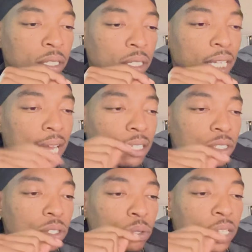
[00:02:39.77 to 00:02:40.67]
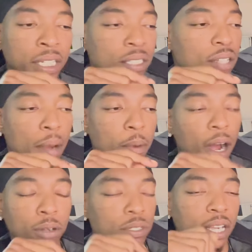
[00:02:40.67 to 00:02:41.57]
got into any type of
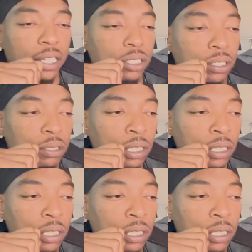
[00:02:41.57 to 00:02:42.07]
altercation.